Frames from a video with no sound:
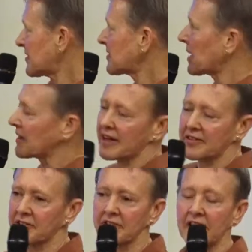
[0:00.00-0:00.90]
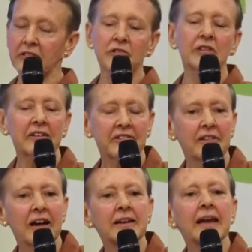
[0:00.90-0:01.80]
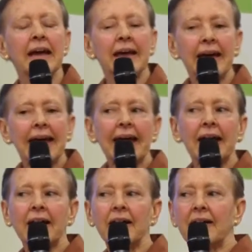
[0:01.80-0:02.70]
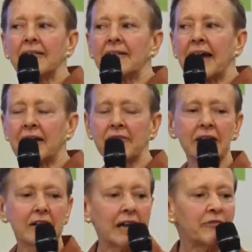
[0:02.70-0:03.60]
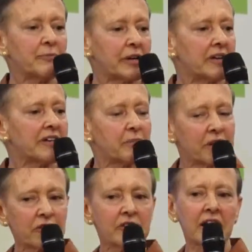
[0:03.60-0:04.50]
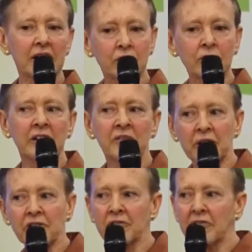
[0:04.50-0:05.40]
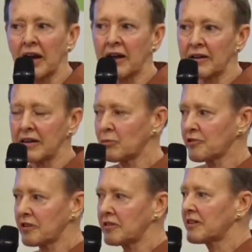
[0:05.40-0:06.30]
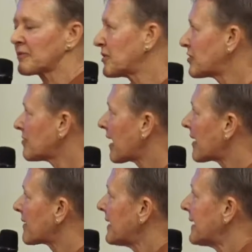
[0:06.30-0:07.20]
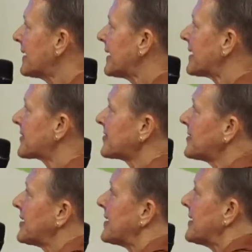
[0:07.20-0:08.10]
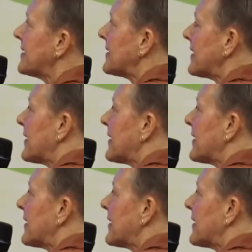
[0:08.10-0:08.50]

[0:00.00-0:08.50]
is my second to last slide. And I think everybody has mentioned that. Kurt has mentioned that. Ibu Siti has mentioned that. SEA